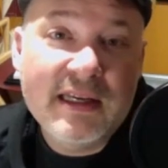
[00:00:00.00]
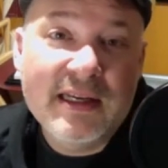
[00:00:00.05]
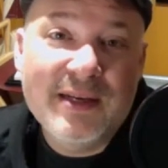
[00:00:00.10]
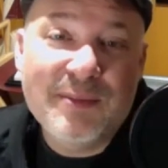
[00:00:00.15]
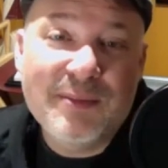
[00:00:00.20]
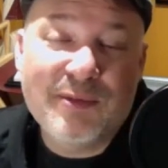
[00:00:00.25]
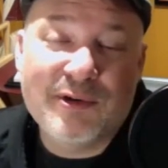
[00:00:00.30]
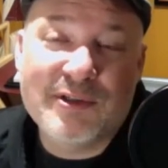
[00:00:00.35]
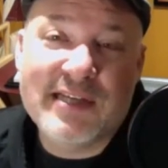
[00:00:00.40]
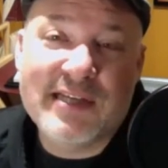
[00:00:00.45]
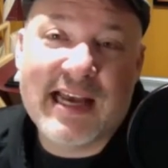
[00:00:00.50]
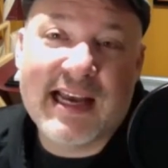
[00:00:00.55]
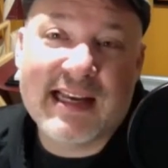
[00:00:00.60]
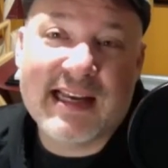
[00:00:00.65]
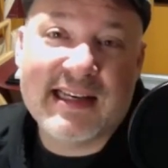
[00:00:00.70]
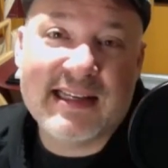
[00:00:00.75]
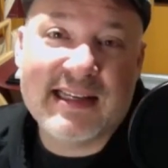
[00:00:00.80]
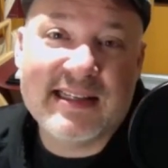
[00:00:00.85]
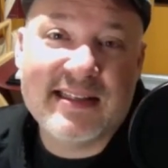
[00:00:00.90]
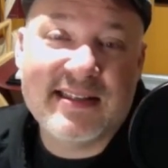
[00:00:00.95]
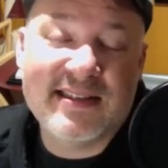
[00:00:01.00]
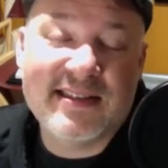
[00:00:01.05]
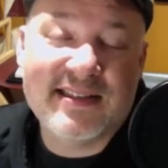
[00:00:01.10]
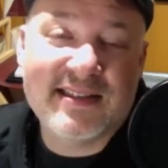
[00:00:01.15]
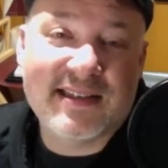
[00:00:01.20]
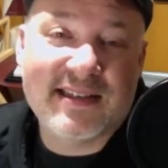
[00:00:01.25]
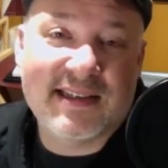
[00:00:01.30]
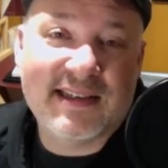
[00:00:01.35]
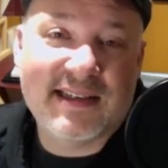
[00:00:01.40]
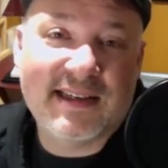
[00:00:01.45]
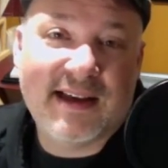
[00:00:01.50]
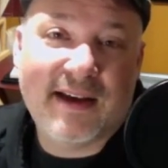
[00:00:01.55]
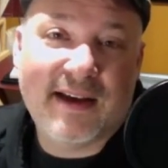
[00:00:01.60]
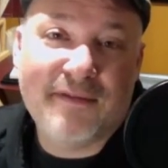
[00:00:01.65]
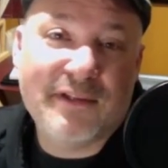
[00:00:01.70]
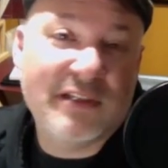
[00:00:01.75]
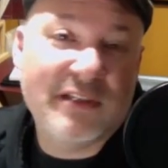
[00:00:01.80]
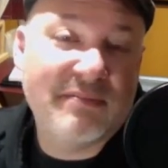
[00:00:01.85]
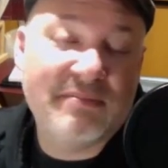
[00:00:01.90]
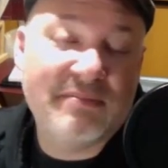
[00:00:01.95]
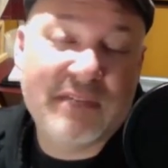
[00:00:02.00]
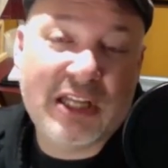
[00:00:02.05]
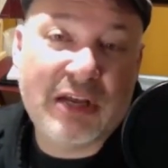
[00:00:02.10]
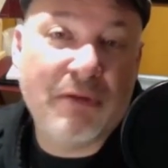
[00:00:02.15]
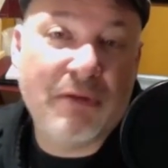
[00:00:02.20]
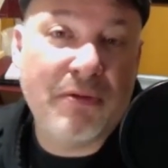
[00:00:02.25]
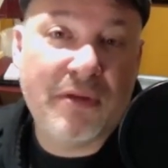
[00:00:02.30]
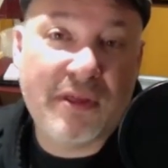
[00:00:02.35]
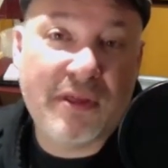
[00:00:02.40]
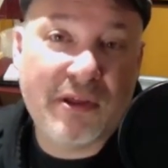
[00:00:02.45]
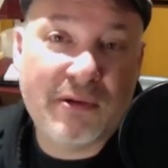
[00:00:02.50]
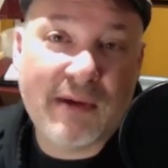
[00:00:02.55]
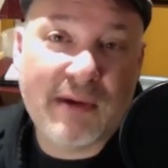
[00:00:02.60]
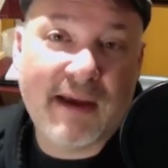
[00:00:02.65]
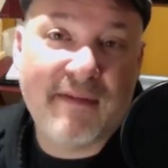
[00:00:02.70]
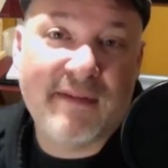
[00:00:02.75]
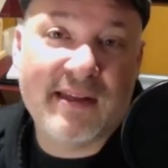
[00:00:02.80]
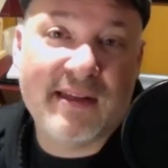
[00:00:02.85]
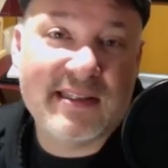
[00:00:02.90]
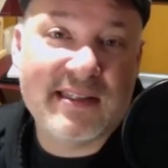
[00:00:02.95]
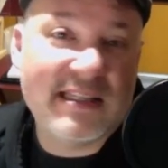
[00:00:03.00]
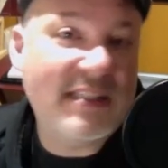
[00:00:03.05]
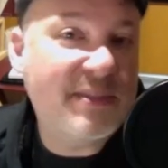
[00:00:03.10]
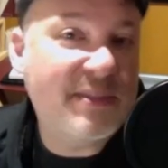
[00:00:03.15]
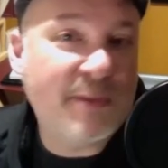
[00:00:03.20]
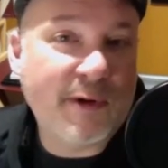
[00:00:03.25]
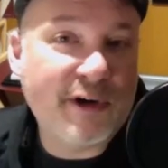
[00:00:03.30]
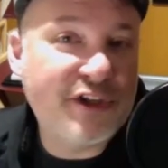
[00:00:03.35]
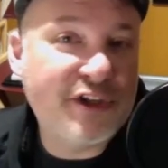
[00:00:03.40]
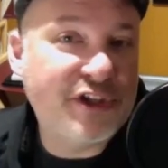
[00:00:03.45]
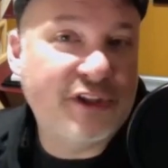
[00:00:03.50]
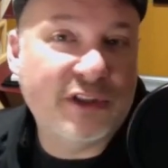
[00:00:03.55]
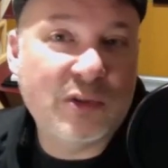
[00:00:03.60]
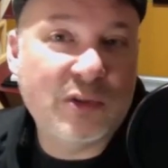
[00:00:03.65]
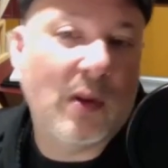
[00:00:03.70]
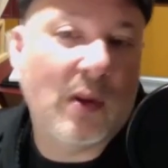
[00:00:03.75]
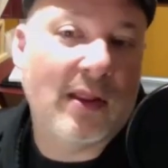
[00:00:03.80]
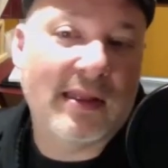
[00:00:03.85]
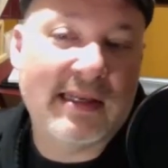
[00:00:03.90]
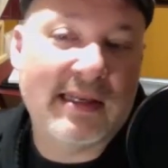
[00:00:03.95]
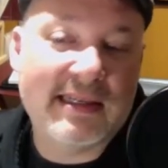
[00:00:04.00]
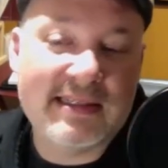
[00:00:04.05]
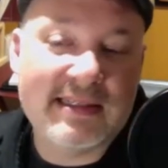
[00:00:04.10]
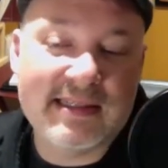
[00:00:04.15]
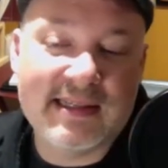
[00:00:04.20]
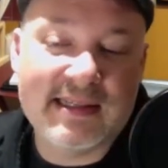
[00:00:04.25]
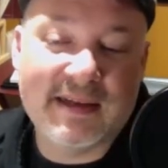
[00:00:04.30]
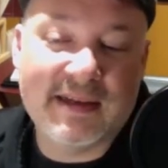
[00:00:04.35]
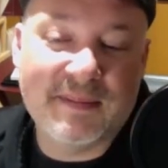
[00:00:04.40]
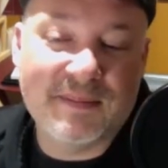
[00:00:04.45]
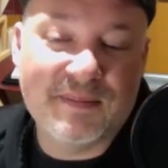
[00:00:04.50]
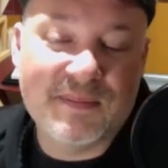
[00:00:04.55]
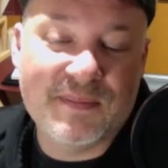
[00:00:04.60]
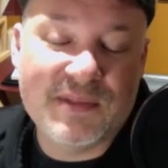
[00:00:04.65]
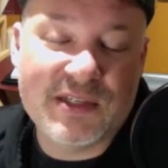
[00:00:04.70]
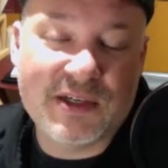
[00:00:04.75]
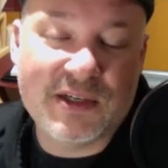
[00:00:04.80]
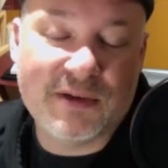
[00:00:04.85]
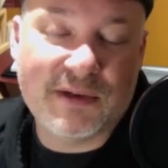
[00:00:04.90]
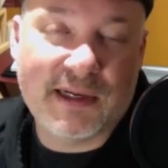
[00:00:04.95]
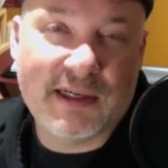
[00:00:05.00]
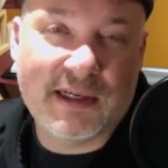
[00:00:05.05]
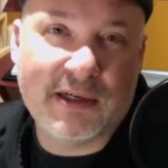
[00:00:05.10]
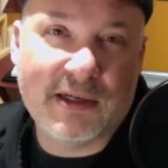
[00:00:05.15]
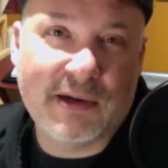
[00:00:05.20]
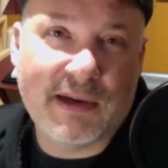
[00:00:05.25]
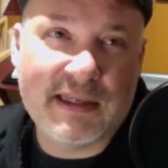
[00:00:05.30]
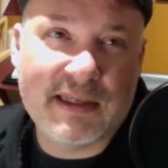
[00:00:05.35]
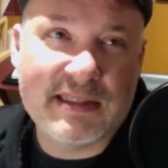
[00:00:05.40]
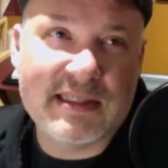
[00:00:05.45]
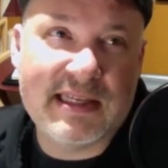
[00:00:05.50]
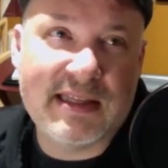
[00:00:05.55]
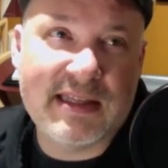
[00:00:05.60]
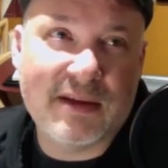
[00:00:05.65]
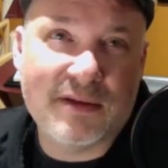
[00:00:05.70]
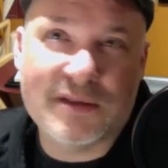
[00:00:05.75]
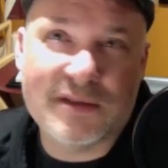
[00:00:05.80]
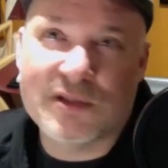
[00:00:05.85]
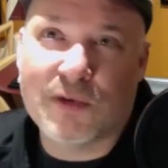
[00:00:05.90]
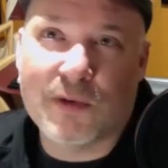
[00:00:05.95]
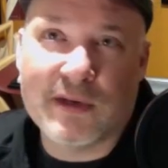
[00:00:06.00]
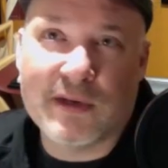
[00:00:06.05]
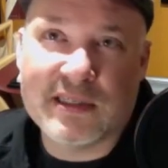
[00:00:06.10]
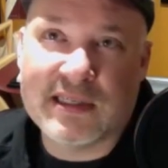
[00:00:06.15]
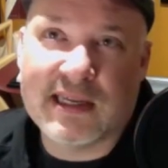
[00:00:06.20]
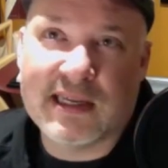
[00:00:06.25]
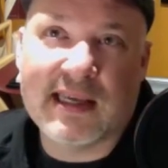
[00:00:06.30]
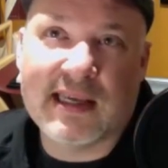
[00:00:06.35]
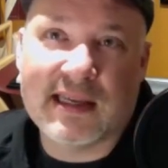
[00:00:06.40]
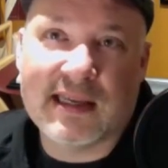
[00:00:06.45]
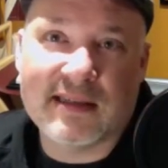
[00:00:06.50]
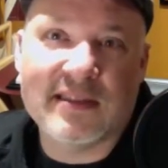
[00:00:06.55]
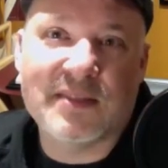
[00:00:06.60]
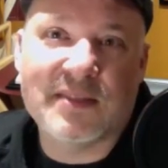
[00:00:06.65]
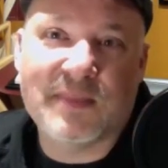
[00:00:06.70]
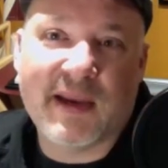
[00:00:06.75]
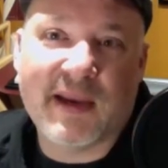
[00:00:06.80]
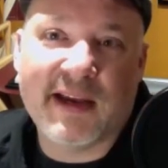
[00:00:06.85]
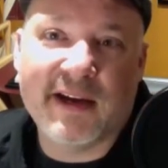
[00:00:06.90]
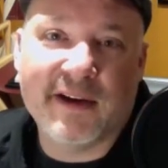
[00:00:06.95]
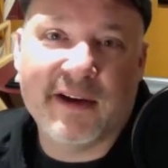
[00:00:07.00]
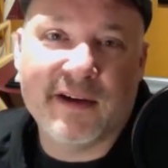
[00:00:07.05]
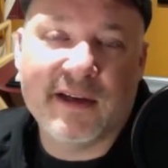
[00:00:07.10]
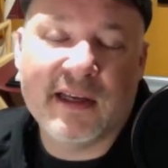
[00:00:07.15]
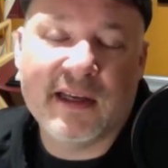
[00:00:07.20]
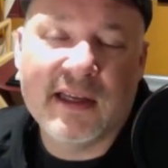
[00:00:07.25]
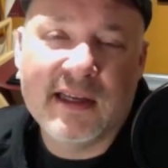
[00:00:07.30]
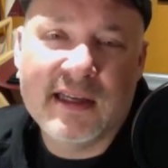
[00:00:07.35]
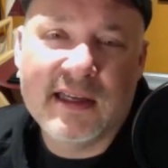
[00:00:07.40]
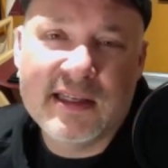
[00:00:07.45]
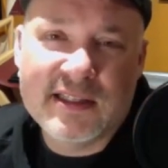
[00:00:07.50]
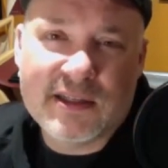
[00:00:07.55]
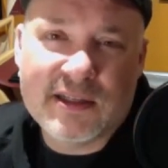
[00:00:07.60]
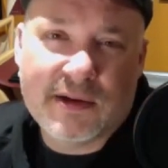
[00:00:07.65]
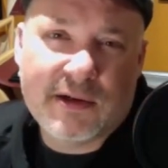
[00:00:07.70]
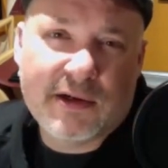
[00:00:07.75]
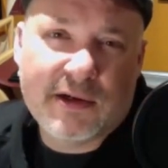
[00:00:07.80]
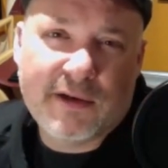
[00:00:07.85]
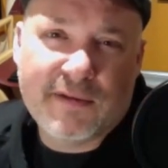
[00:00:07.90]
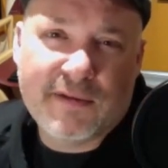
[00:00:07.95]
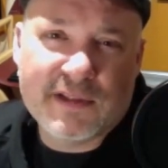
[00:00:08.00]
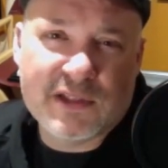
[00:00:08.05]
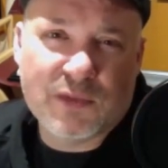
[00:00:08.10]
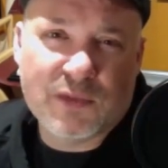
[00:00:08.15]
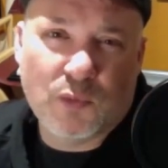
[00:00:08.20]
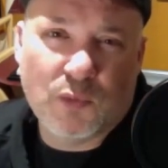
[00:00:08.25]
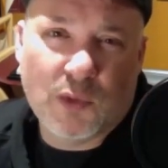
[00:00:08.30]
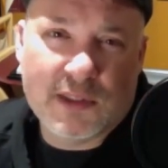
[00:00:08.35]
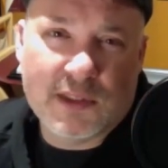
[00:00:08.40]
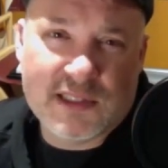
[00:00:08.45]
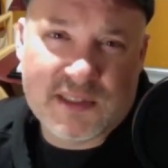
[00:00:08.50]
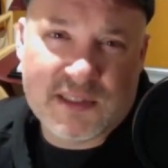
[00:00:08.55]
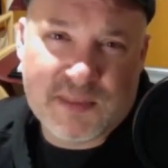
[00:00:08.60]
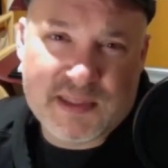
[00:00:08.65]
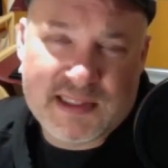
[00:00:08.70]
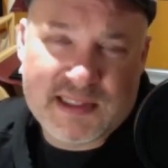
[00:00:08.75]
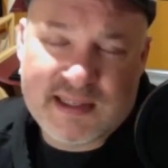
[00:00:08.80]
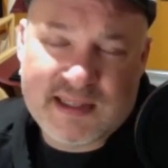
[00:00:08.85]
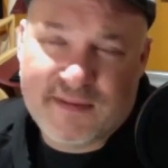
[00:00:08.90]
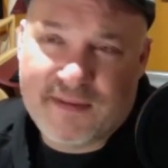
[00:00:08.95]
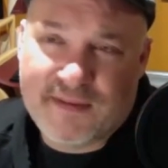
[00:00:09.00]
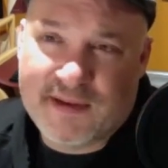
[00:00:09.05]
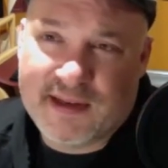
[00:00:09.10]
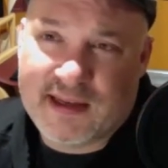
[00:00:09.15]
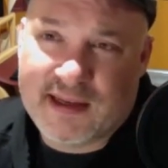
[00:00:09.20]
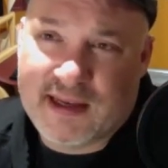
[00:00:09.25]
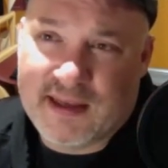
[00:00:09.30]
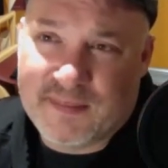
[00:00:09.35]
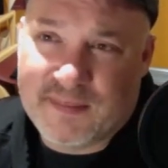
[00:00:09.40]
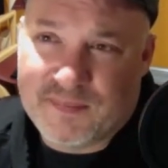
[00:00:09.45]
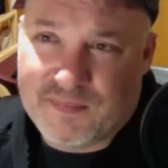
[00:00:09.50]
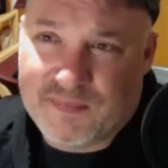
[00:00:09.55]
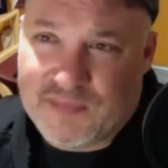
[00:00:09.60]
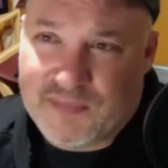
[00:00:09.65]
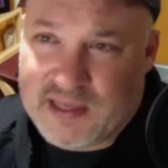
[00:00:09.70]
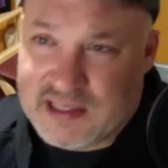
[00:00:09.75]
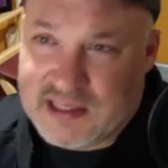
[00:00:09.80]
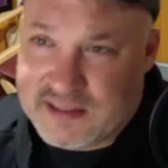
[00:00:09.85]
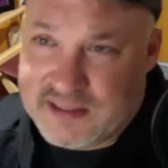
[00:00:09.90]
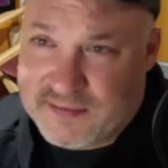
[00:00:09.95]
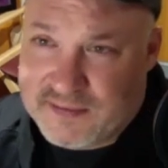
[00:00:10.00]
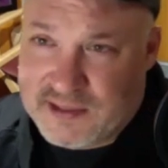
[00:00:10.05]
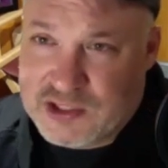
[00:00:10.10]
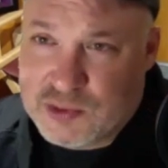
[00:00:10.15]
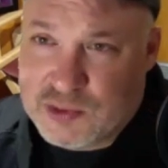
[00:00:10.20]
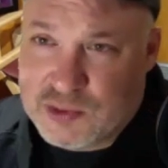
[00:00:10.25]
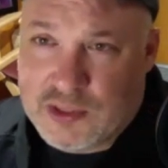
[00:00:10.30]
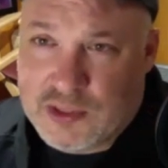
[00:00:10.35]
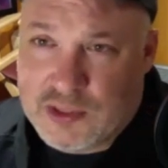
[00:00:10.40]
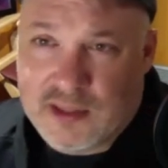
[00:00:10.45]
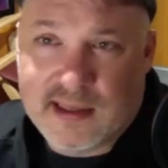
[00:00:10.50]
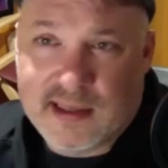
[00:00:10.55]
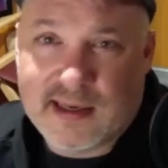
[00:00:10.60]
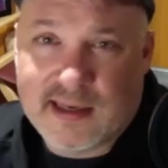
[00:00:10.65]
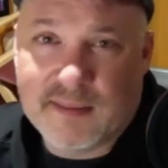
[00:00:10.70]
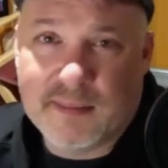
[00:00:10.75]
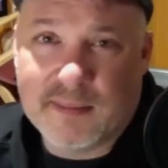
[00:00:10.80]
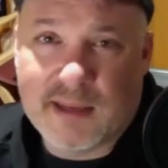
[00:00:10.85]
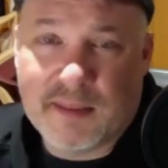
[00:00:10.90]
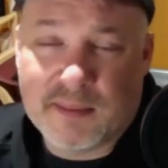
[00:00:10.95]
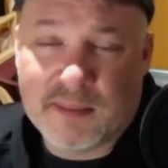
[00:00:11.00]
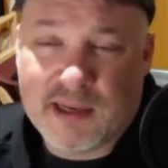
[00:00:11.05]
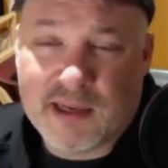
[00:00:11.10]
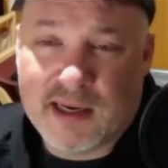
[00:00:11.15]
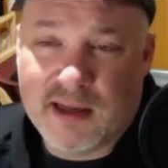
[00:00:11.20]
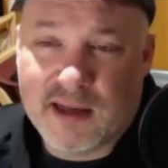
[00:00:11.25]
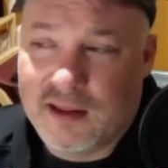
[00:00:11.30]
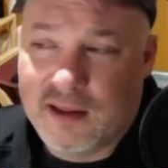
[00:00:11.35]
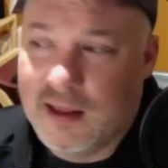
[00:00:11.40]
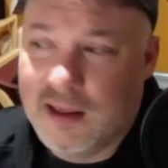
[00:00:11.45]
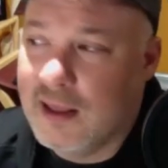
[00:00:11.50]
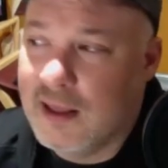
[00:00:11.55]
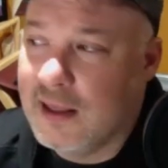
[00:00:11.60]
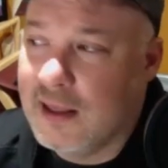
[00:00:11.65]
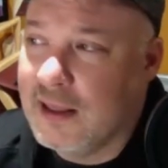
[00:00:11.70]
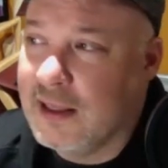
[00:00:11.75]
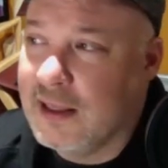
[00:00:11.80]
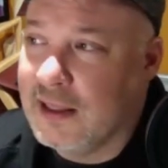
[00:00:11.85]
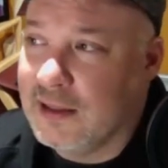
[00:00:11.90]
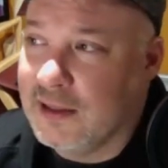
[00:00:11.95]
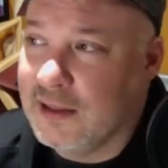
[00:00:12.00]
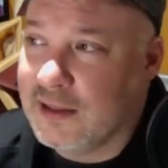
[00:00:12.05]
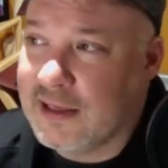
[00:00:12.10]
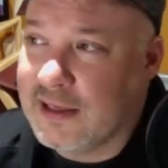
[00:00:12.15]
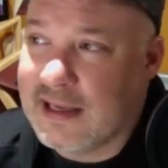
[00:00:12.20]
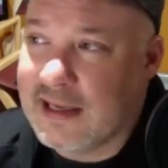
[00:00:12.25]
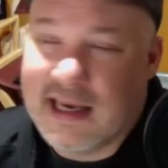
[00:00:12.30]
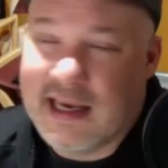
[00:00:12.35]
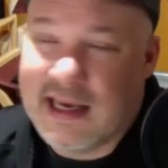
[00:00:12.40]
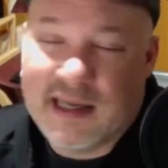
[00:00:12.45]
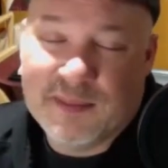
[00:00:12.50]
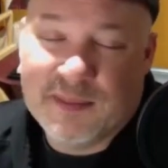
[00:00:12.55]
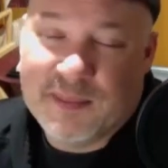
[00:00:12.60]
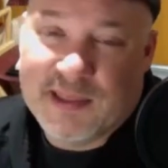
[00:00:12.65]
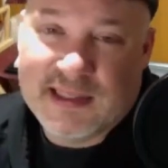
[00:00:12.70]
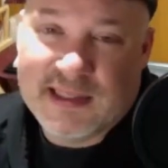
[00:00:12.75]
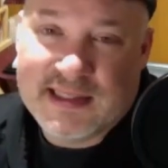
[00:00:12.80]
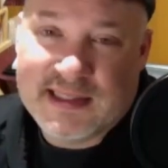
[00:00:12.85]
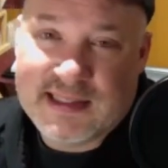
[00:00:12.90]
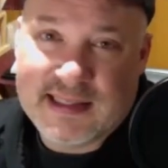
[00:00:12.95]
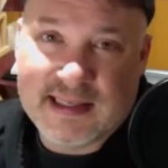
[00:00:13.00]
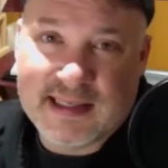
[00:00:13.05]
protagonists, often youth, who have this inspirational quality to them. So I don't know, I see those stories and I get inspired. So I don't know if it's one specific individual that I'm kind of looking at, but